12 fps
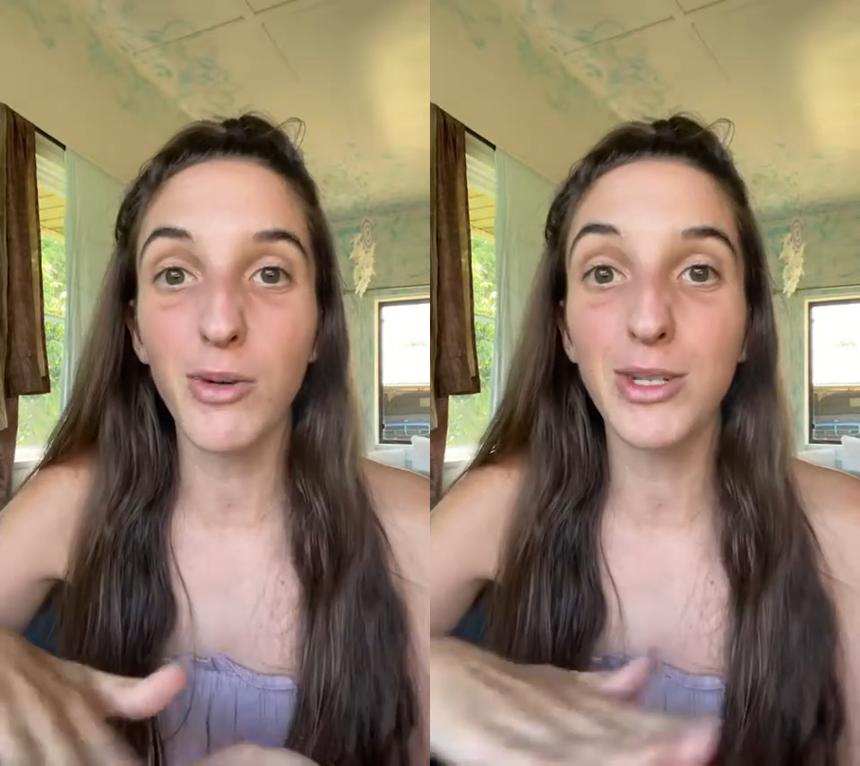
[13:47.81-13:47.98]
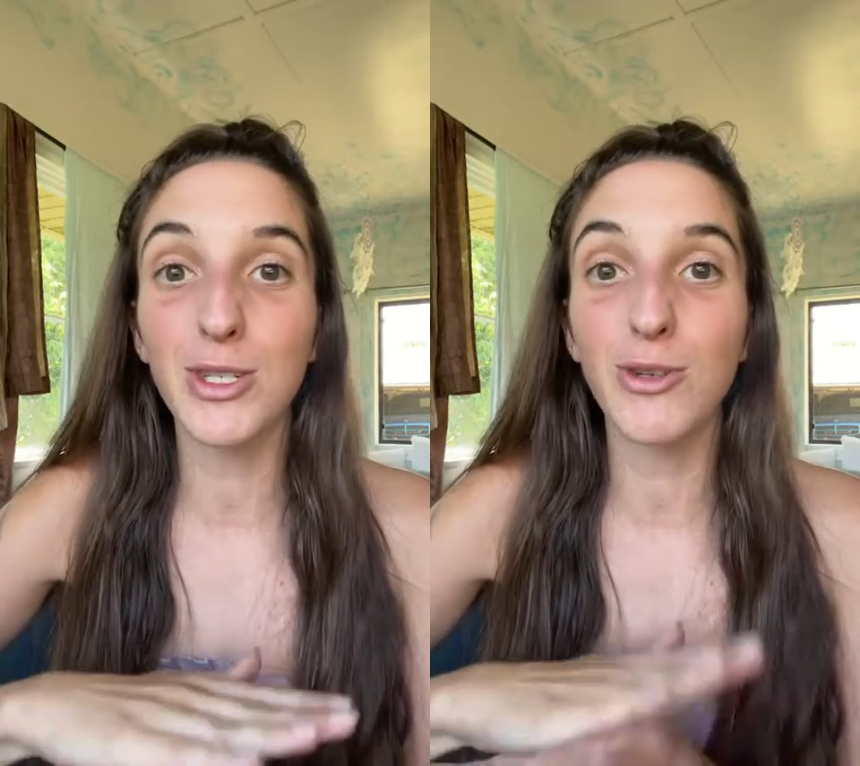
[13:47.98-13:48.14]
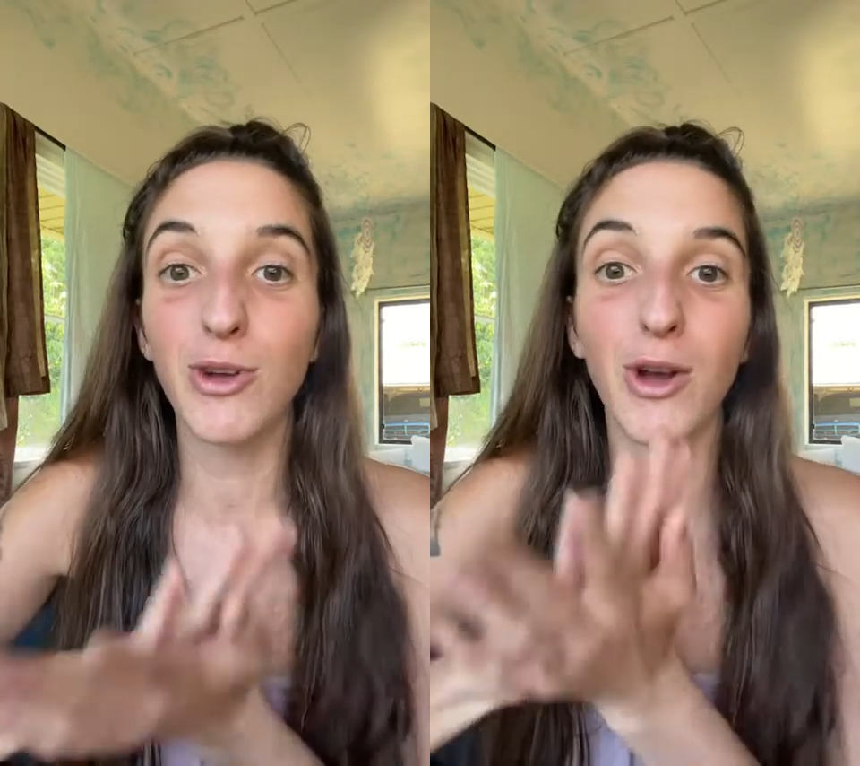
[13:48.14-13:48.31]

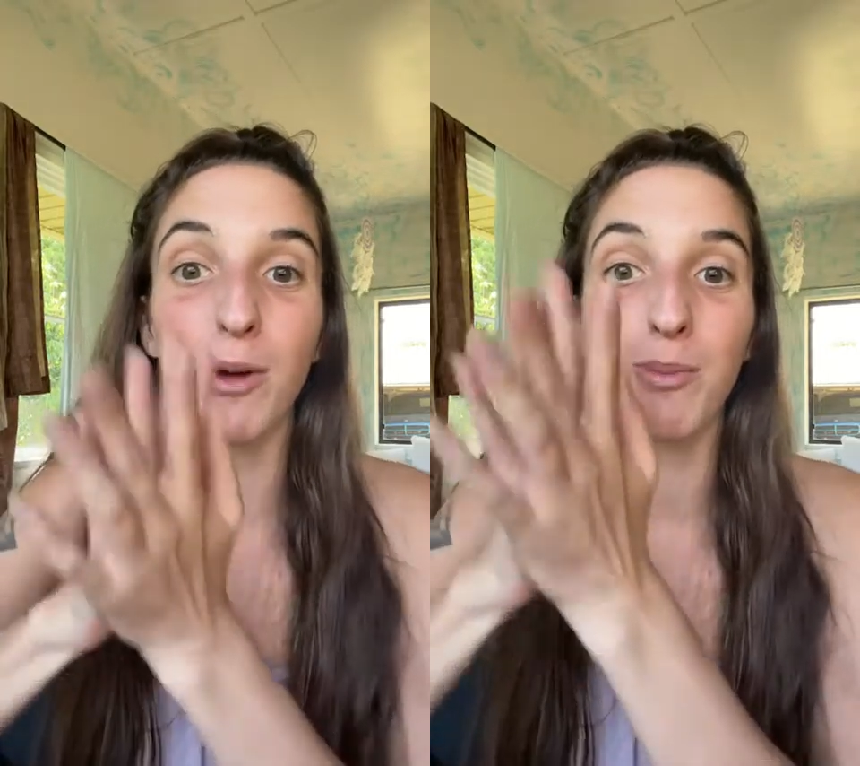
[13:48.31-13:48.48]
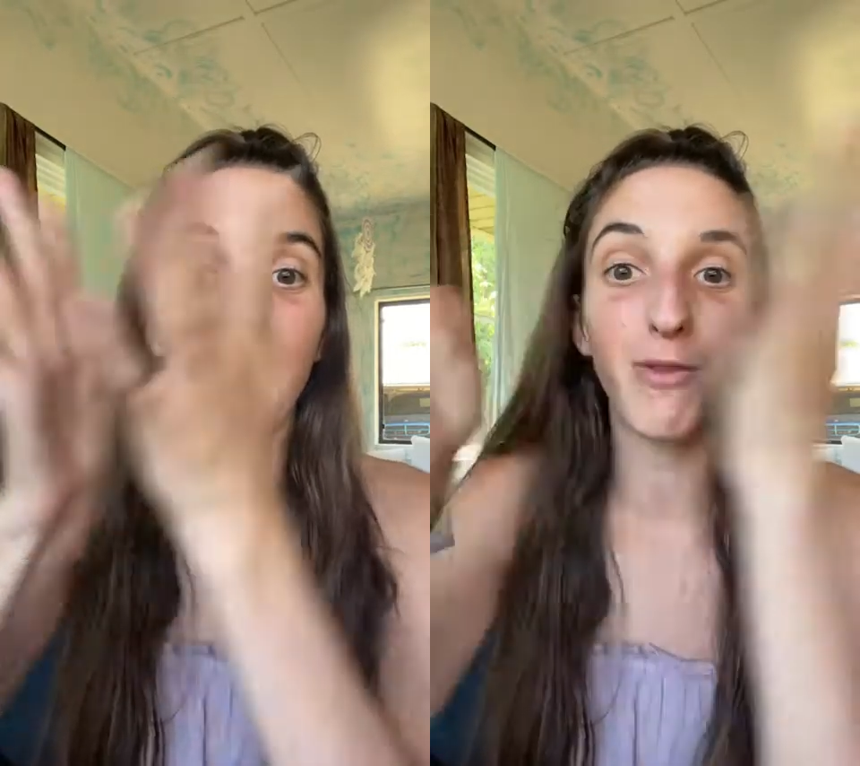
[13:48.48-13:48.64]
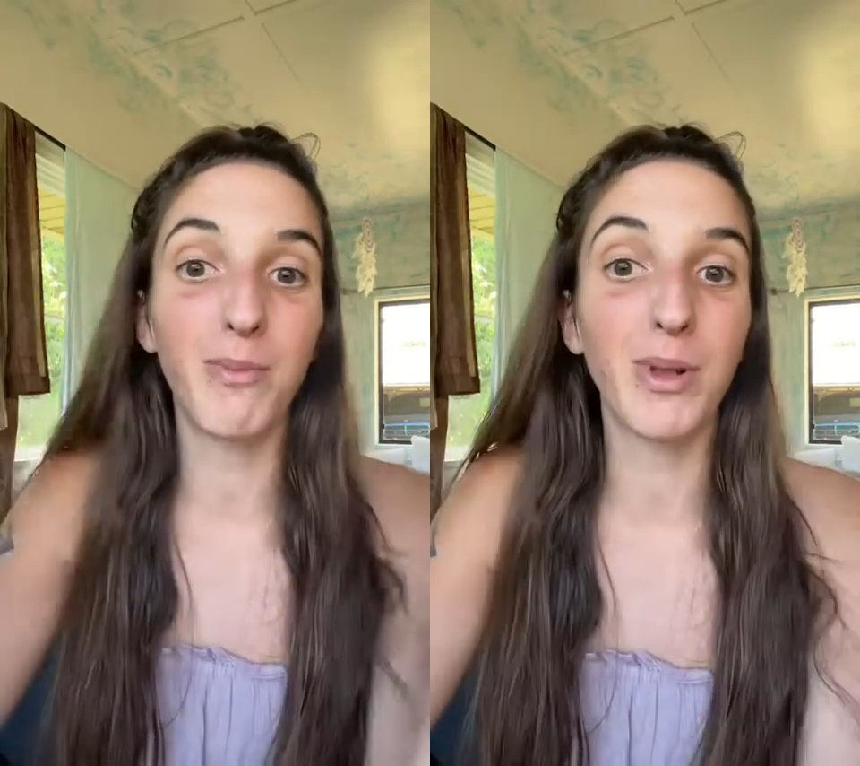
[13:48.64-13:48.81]
into a
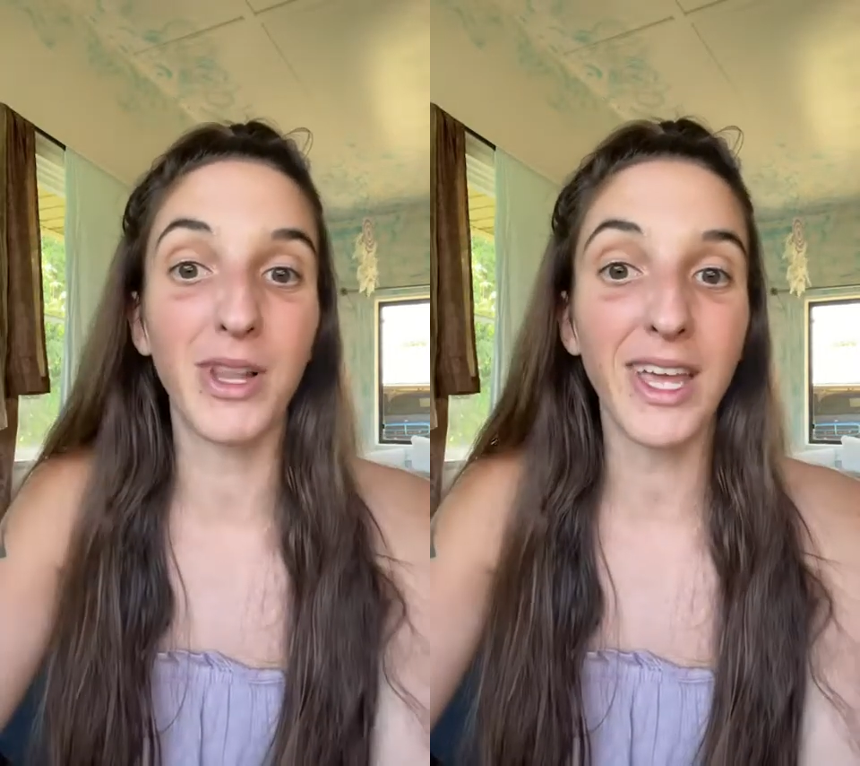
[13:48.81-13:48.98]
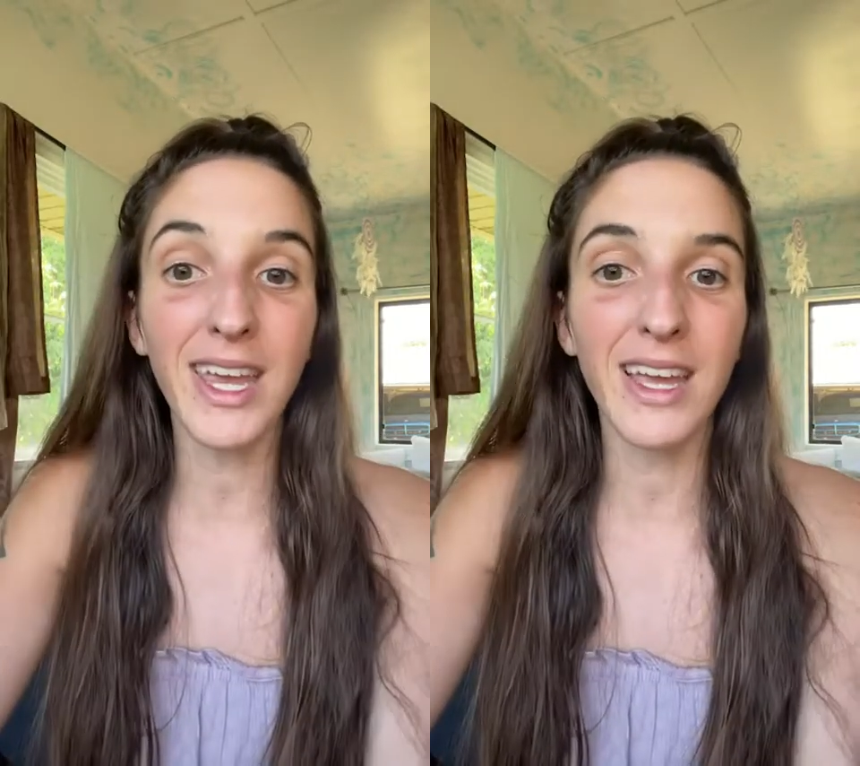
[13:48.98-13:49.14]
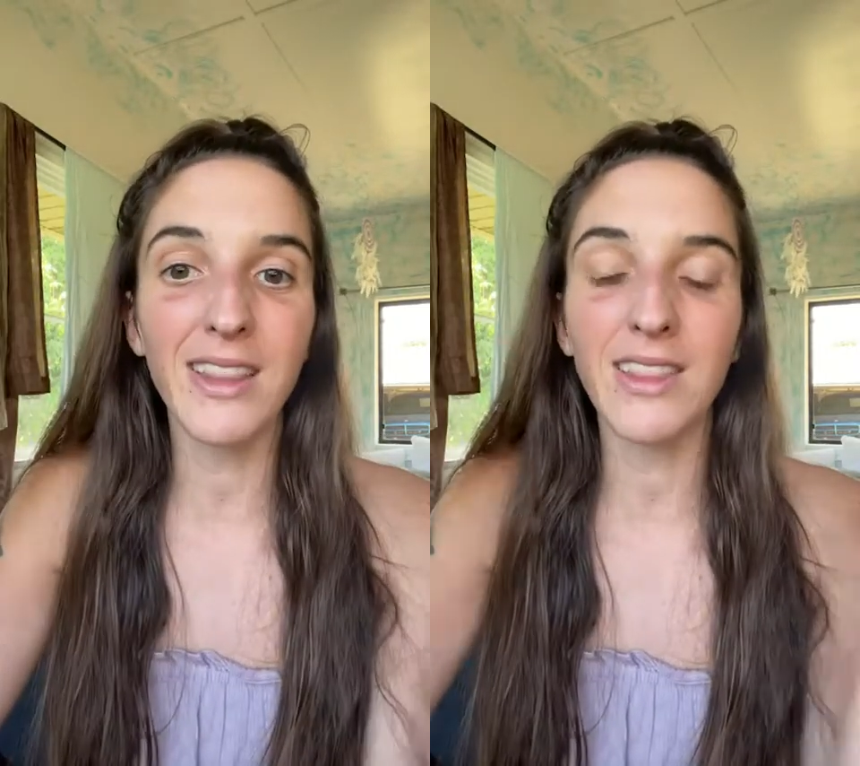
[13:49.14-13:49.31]
plant